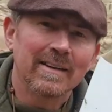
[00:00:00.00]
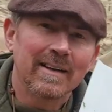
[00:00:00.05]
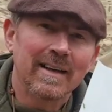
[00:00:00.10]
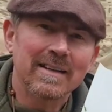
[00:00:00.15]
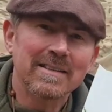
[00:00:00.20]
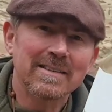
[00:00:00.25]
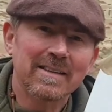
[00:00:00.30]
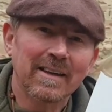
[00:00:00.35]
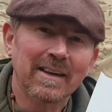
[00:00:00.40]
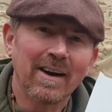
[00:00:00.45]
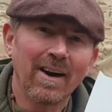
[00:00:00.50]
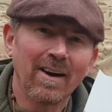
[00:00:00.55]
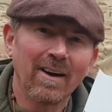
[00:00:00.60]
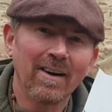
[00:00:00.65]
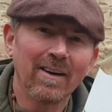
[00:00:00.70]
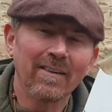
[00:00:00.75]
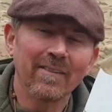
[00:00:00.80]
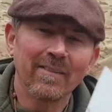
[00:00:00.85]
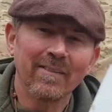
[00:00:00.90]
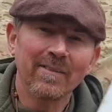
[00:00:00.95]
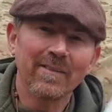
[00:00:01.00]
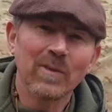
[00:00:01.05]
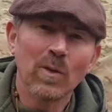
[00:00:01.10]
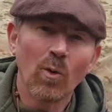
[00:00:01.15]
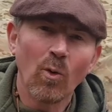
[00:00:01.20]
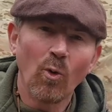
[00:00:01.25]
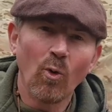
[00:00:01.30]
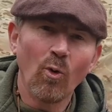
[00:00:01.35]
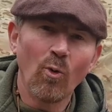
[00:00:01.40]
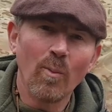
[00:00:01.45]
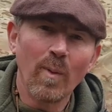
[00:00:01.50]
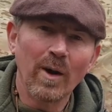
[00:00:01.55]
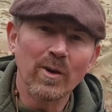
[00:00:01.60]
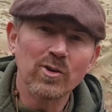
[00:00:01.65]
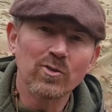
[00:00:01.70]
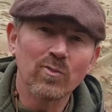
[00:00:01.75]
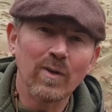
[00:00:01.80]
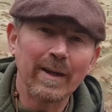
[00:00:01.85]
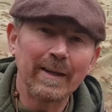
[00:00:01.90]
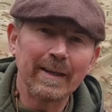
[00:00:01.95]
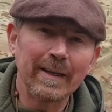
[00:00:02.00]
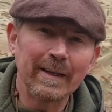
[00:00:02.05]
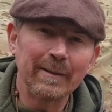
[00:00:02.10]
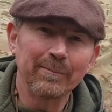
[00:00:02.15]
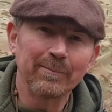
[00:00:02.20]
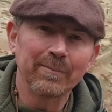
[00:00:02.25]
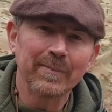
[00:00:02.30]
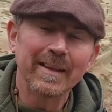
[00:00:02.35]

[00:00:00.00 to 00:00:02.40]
That's the carton almost ready.